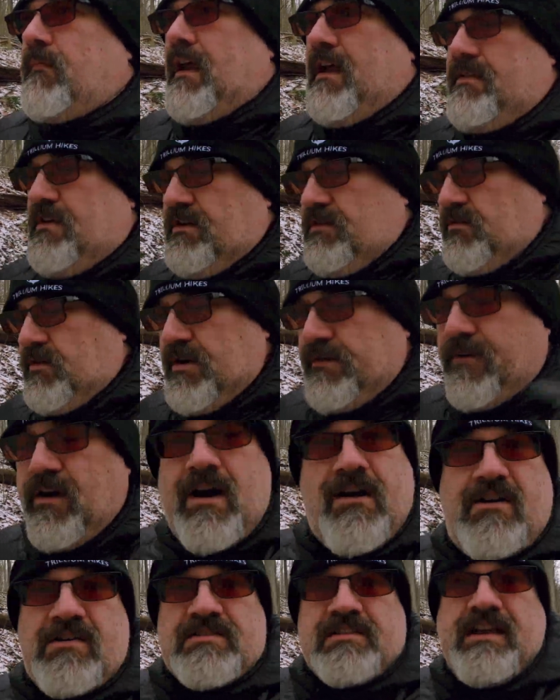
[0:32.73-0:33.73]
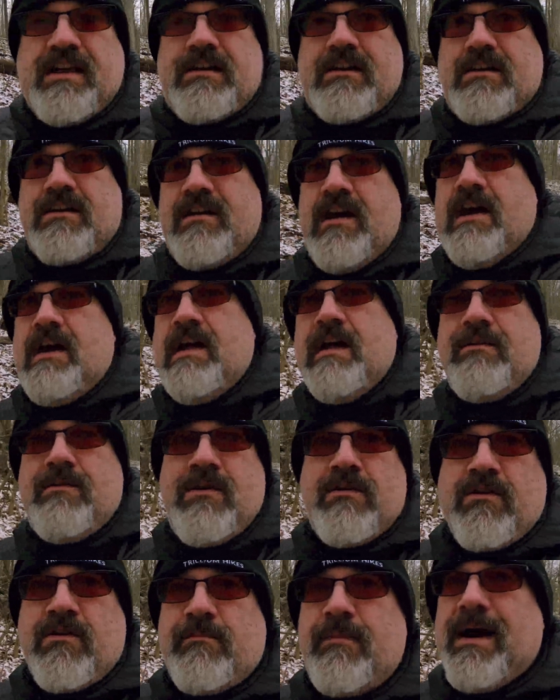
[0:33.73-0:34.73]
and then 24 hours later
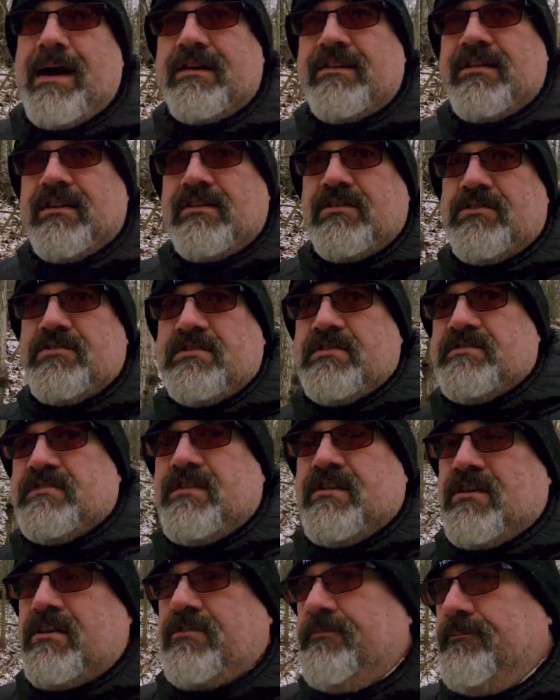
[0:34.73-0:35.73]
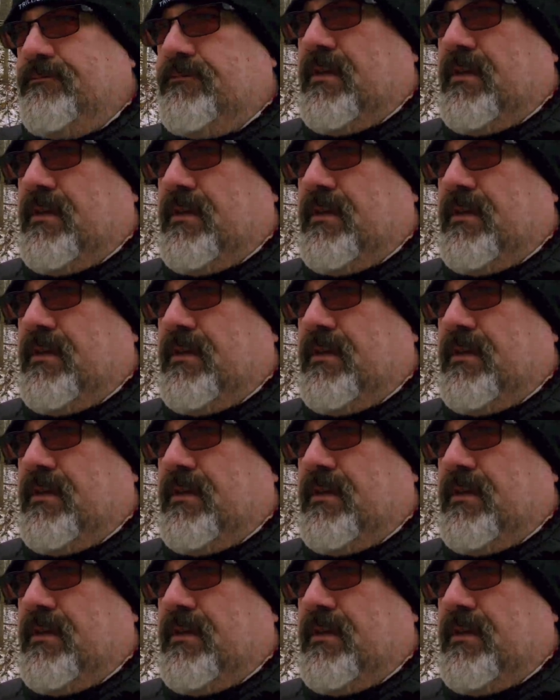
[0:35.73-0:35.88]
we were back to close to zero.